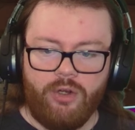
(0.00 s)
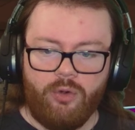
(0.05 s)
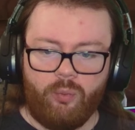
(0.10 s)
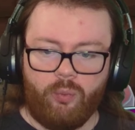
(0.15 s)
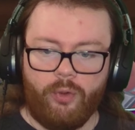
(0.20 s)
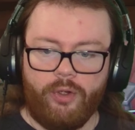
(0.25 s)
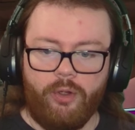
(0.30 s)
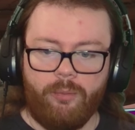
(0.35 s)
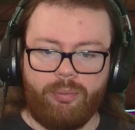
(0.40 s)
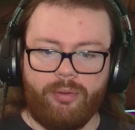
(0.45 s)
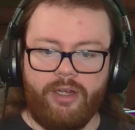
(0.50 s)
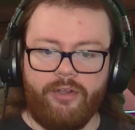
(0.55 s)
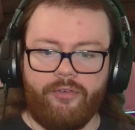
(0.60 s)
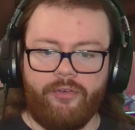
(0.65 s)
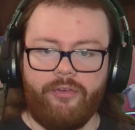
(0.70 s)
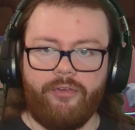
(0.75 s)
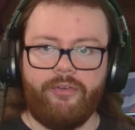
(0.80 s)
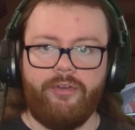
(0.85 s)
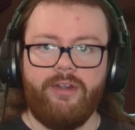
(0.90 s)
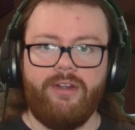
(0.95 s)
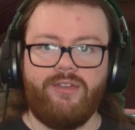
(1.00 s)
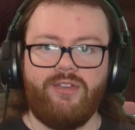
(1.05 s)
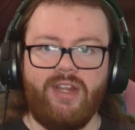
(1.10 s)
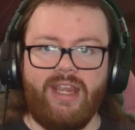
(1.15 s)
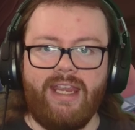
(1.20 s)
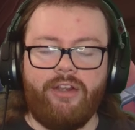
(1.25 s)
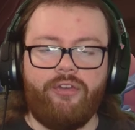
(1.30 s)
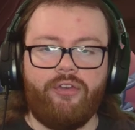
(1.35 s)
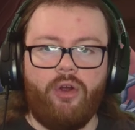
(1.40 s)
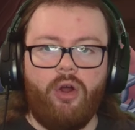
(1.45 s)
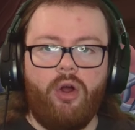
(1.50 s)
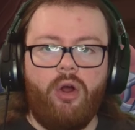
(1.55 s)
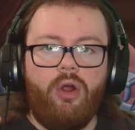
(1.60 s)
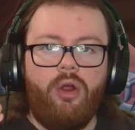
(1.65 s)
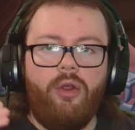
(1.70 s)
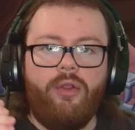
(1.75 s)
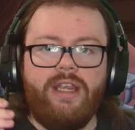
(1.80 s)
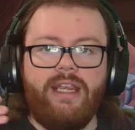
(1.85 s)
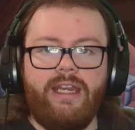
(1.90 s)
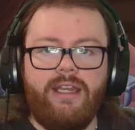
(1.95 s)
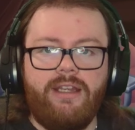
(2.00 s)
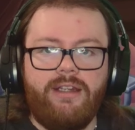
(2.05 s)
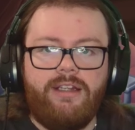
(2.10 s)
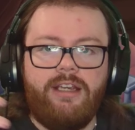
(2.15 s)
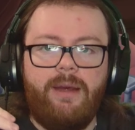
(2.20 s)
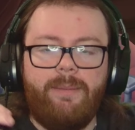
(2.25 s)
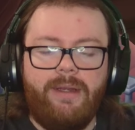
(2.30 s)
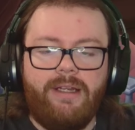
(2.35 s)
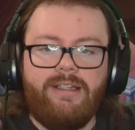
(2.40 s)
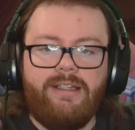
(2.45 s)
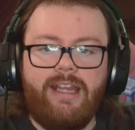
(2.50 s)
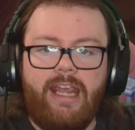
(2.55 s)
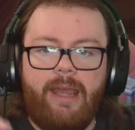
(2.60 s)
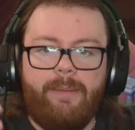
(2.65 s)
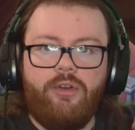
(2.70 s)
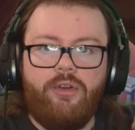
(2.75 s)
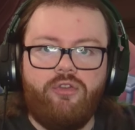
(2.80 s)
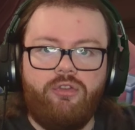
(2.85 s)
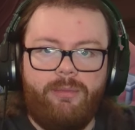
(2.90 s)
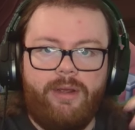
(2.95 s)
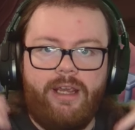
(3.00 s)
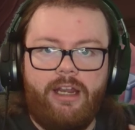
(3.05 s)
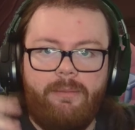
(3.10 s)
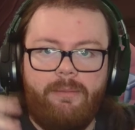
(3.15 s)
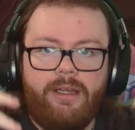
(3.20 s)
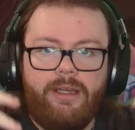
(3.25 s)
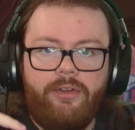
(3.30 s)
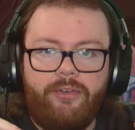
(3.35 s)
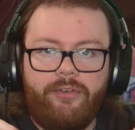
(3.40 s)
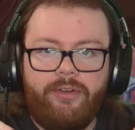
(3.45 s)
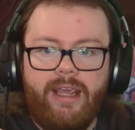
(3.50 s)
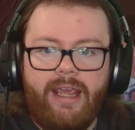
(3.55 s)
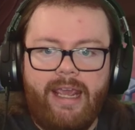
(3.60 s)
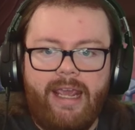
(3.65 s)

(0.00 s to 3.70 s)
Royal Presence takes all the incoming damage from enemies